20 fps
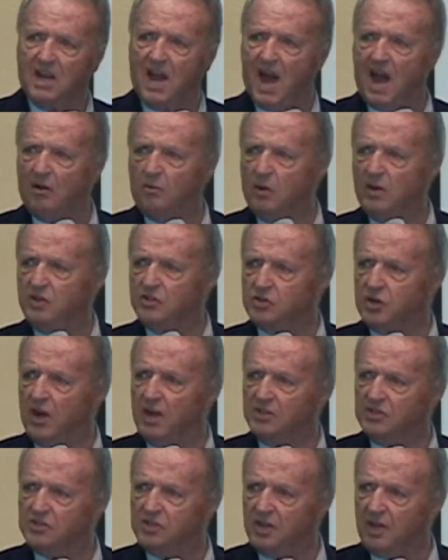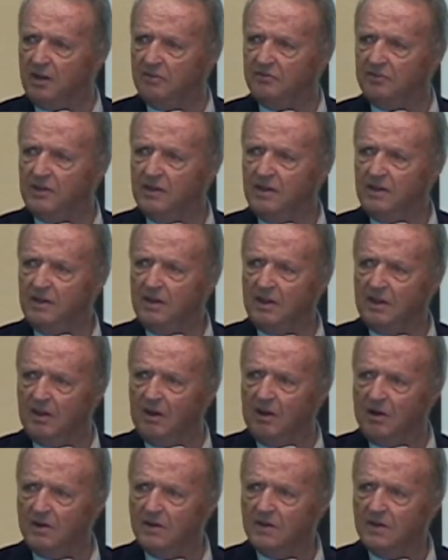God we trust" stuff,
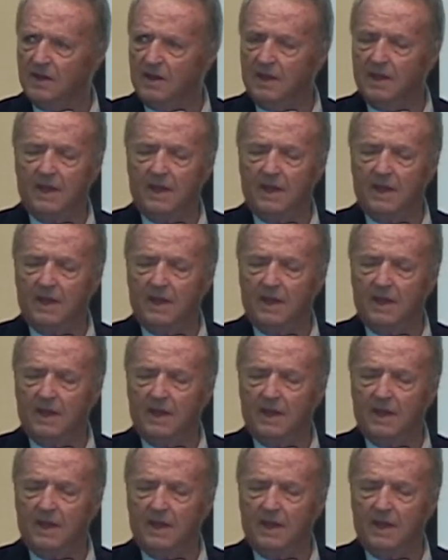you know.